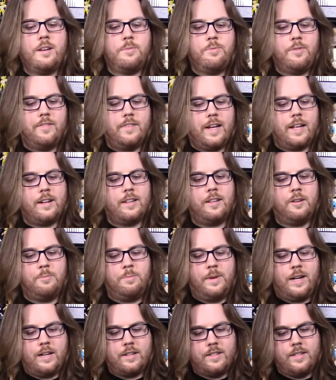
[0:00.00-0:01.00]
up, we've got a little
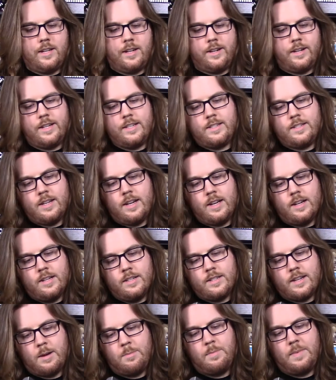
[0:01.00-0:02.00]
box here, and it
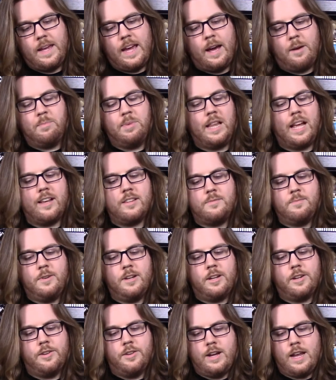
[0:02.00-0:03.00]
says, uh, "Yeah,
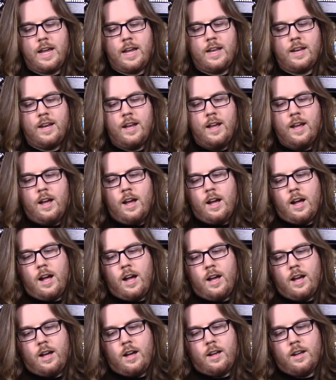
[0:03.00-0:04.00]
plasma grenade."
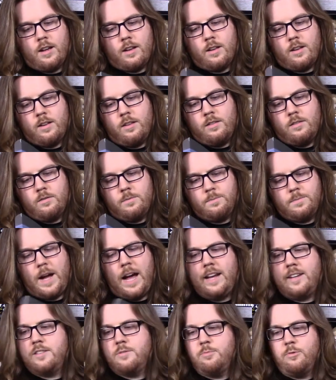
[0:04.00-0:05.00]
Uh,
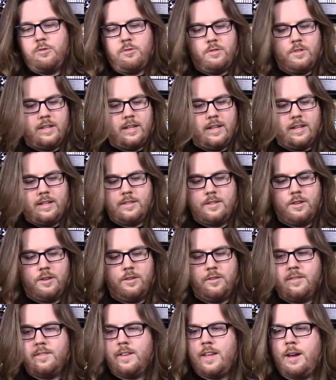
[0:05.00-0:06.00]
ice mold and
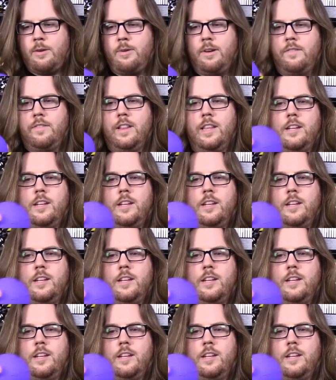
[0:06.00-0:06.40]
so yeah we have a